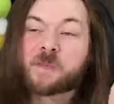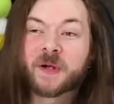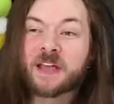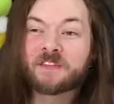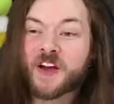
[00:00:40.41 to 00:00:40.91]

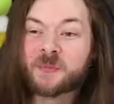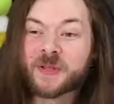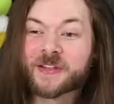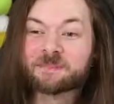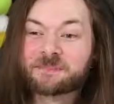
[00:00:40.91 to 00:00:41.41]
But I
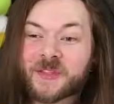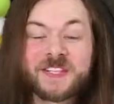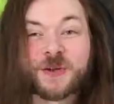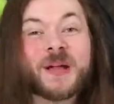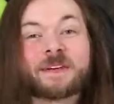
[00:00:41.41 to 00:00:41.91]
filmed it,
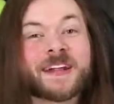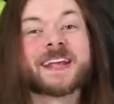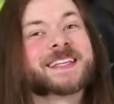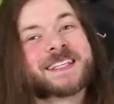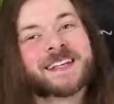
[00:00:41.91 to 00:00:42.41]
so here it
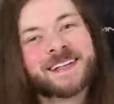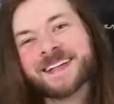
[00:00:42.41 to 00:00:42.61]
is.